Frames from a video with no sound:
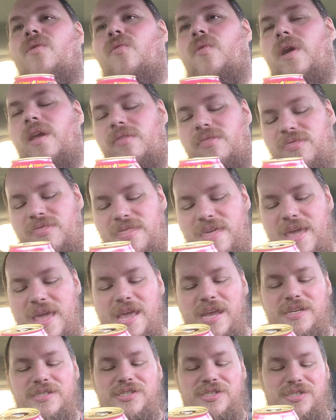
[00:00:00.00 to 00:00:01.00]
With
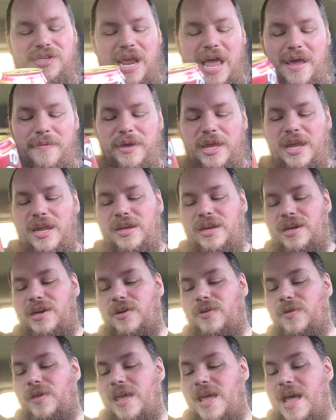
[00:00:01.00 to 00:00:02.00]
this, I mean, you
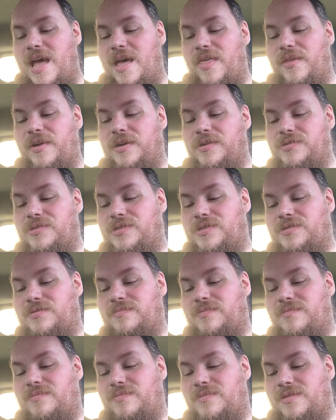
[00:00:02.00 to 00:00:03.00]
know, yeah, there's
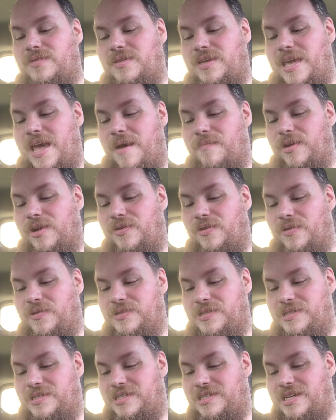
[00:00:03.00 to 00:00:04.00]

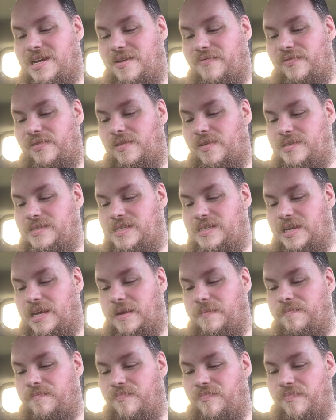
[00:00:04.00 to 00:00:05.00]
chemicals and stuff. Let's
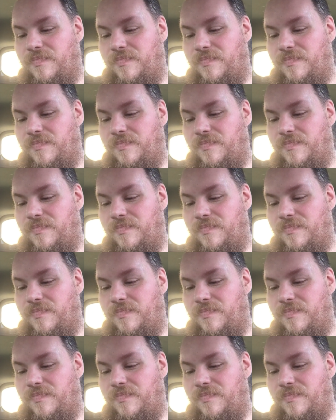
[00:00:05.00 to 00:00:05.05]
see.